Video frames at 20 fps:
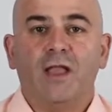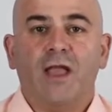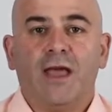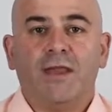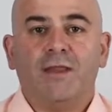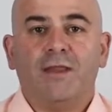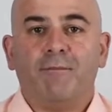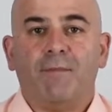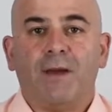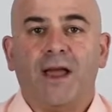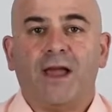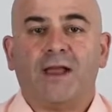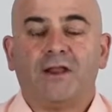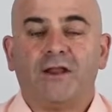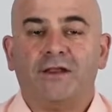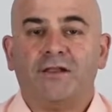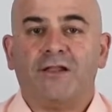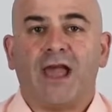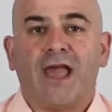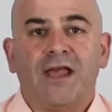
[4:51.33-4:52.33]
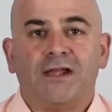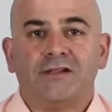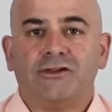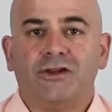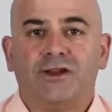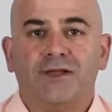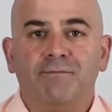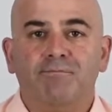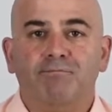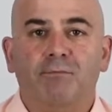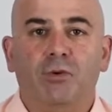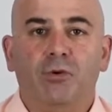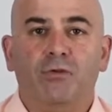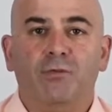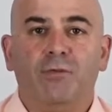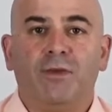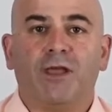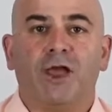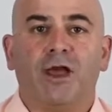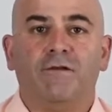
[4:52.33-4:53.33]
and the market is actually
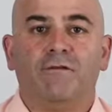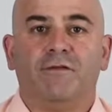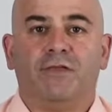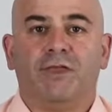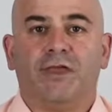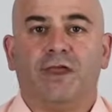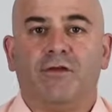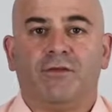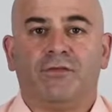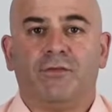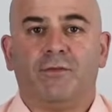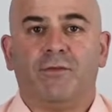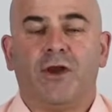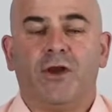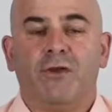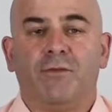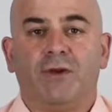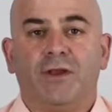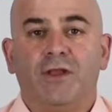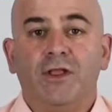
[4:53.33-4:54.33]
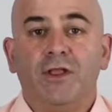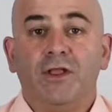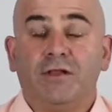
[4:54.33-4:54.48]
booming over there at the moment.